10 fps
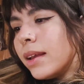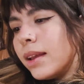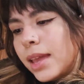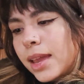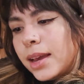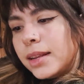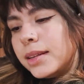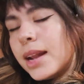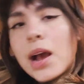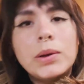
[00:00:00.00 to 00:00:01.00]

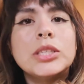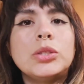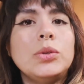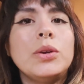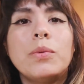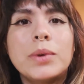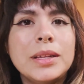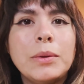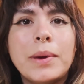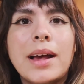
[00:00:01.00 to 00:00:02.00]
and now it's doing
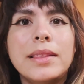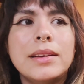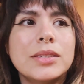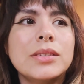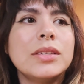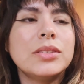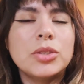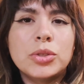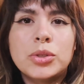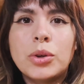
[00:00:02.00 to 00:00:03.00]
really well. There's
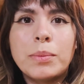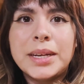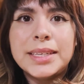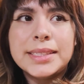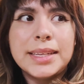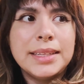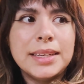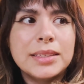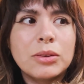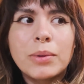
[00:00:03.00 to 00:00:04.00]
just so many
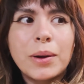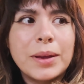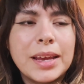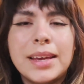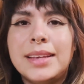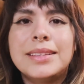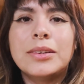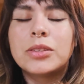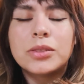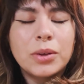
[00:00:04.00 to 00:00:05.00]
seedlings growing. It
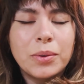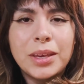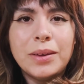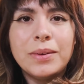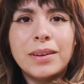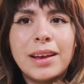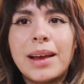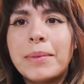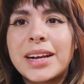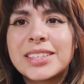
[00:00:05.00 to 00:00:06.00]
looks so cute.
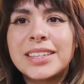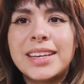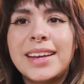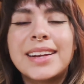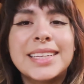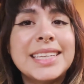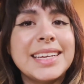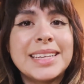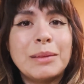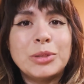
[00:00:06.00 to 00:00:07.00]
I'm actually gonna
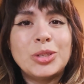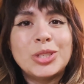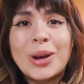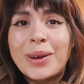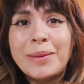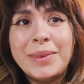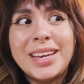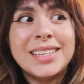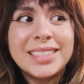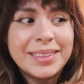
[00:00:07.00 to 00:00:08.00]
take time to show it
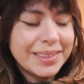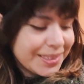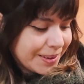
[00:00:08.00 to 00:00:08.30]
because it looks so